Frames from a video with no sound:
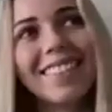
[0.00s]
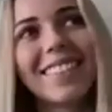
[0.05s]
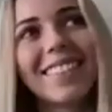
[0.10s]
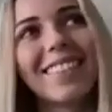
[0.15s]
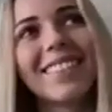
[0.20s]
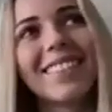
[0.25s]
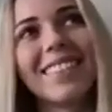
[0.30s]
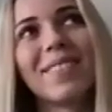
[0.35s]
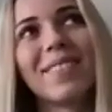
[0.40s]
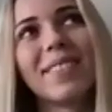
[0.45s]

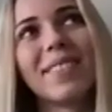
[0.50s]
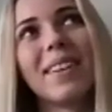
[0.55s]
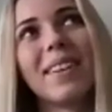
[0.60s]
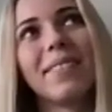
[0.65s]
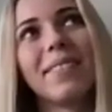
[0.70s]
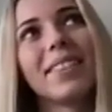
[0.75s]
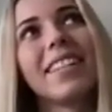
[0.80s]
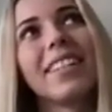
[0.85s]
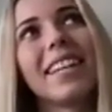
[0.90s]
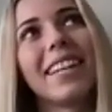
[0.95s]
so different
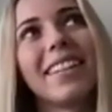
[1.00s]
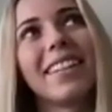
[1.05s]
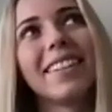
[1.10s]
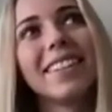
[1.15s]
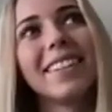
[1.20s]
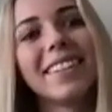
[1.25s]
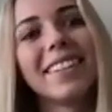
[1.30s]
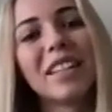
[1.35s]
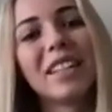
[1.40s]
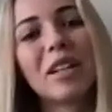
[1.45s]
every day,
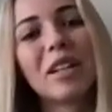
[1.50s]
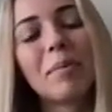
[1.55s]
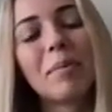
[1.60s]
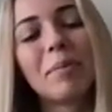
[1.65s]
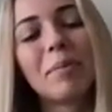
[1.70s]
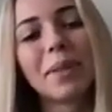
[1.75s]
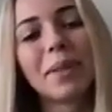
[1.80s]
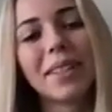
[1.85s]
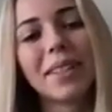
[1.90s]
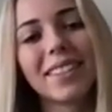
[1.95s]

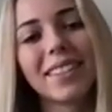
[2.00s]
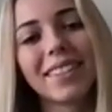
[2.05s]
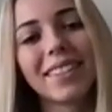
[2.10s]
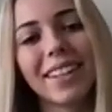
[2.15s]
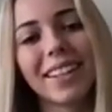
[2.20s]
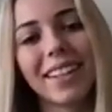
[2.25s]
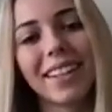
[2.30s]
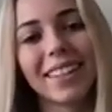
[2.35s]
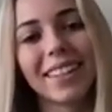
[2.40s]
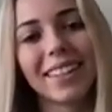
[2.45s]
but it's
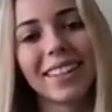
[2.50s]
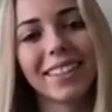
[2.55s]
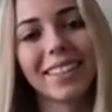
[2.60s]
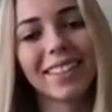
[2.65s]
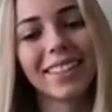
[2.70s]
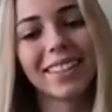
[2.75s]
like